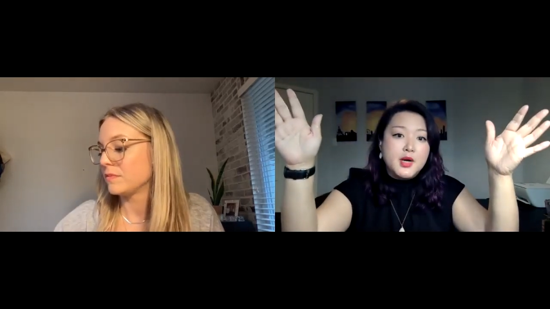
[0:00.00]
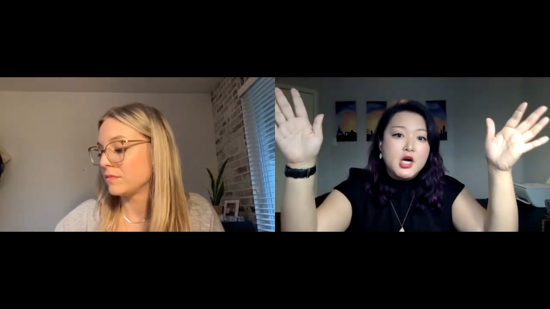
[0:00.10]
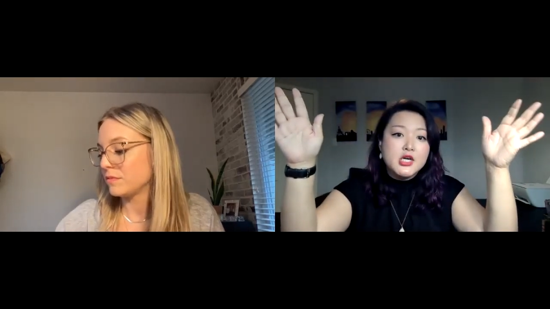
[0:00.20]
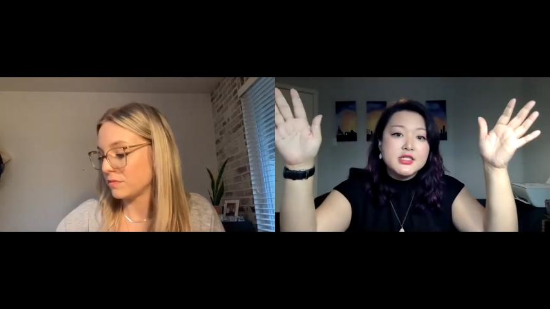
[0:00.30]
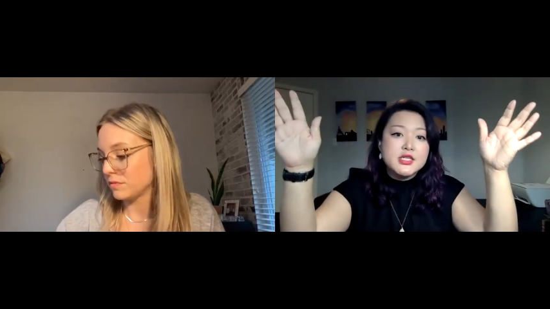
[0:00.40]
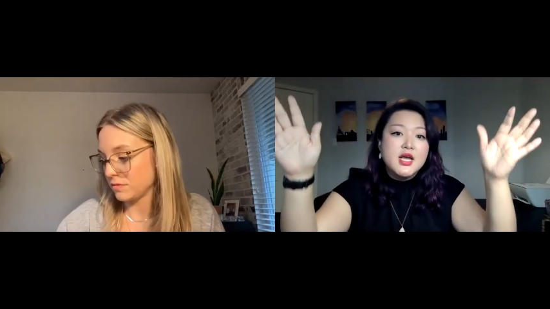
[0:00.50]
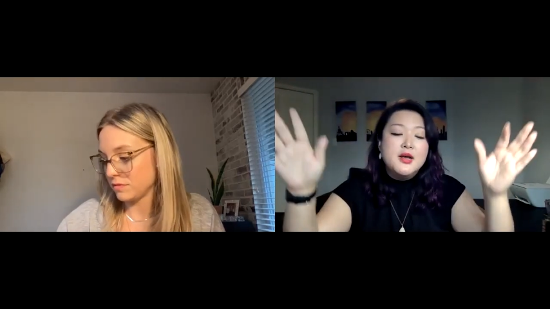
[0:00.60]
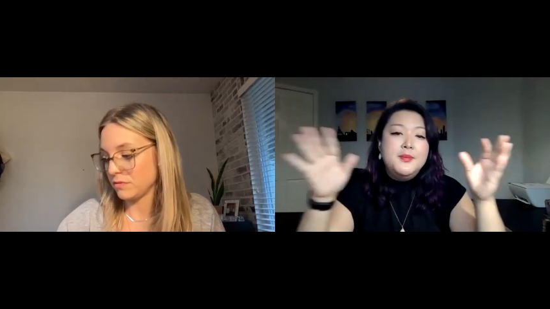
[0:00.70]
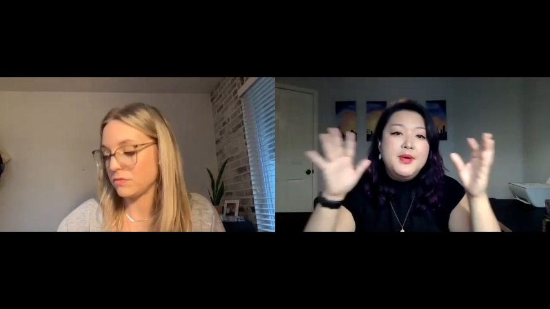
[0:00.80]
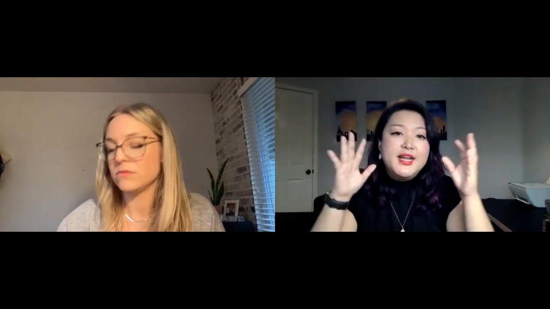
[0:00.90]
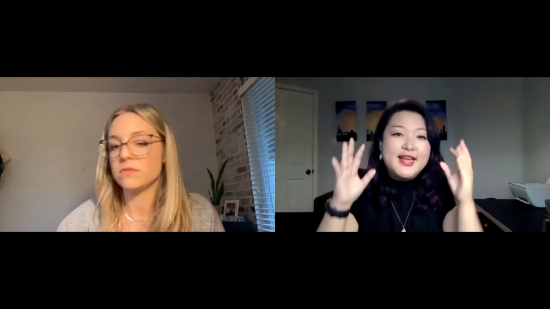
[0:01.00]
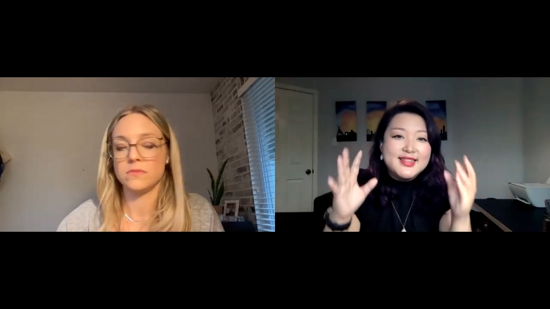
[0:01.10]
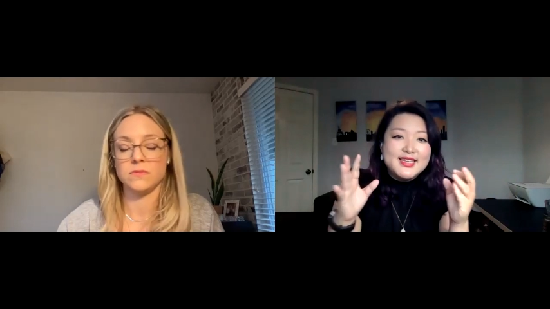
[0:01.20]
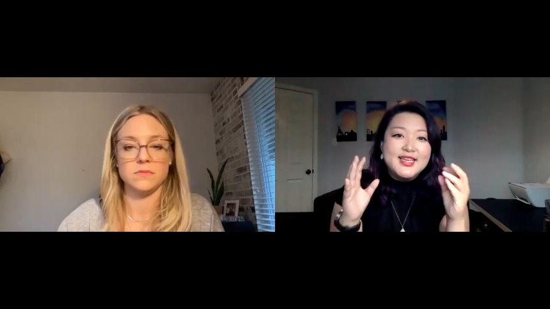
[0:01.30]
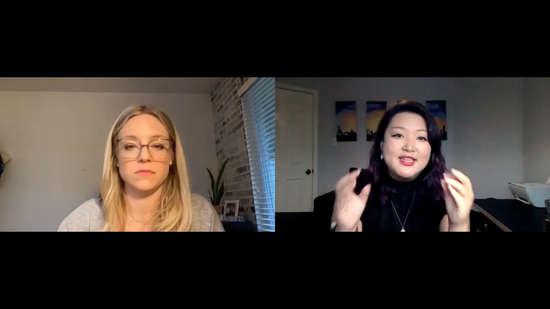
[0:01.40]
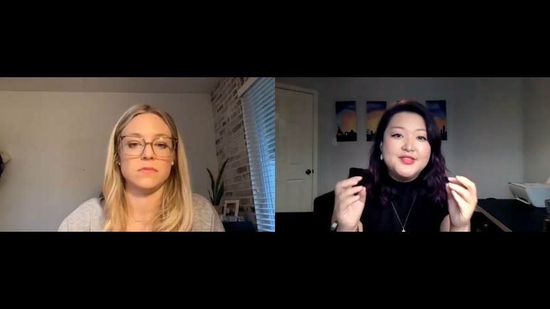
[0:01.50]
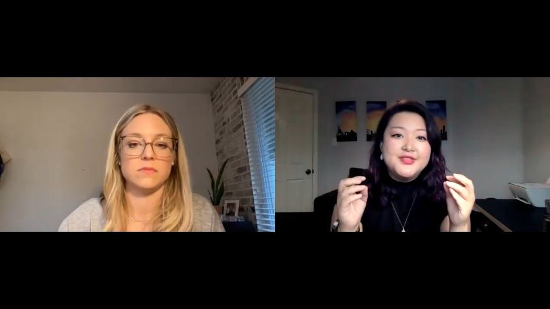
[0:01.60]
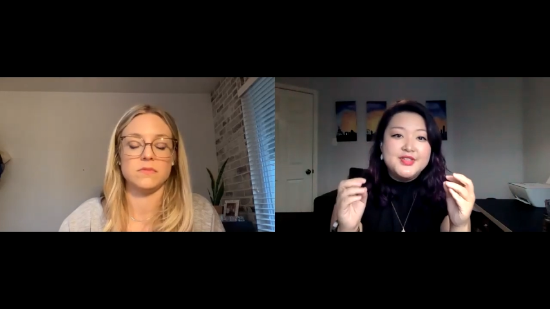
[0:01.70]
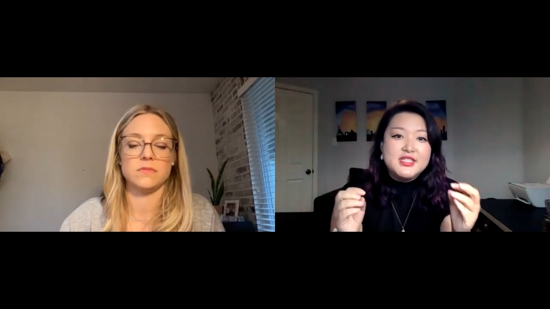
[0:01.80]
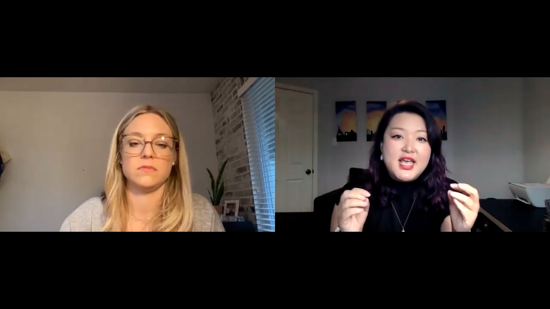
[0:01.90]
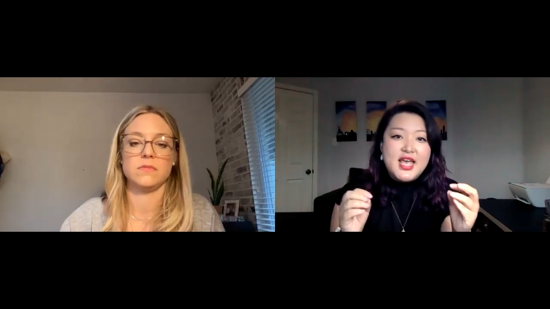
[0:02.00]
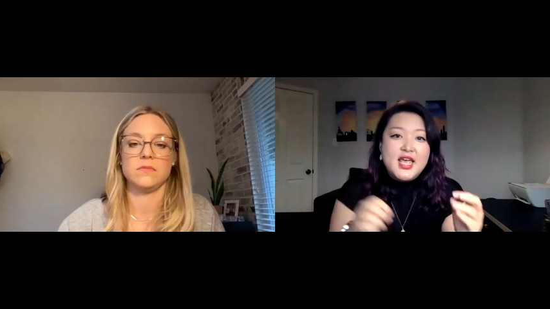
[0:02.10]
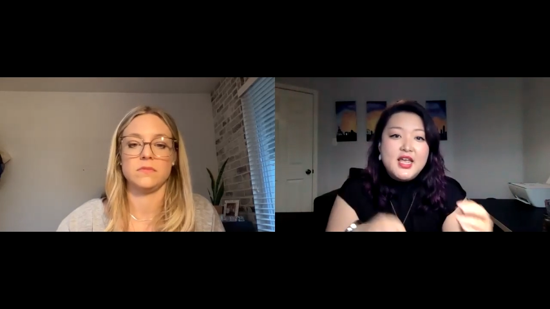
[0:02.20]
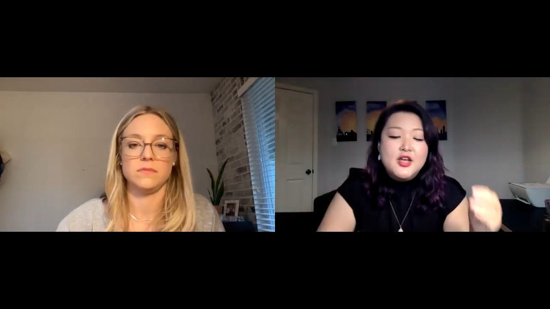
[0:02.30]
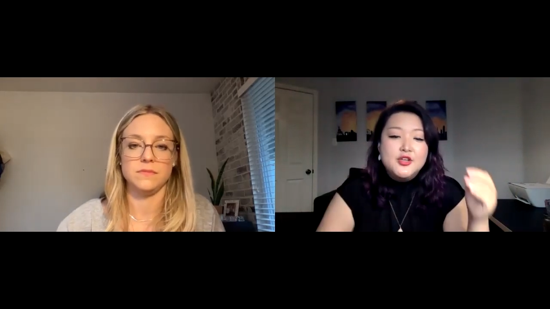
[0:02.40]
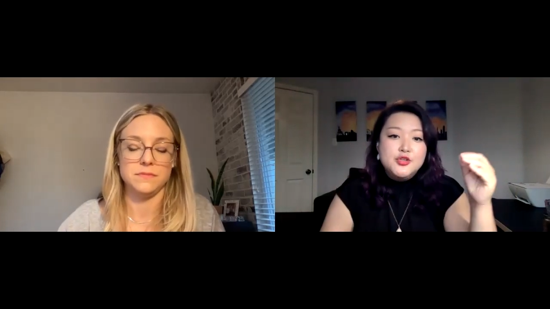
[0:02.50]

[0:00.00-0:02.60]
Speaker 1: part but at the end of the day,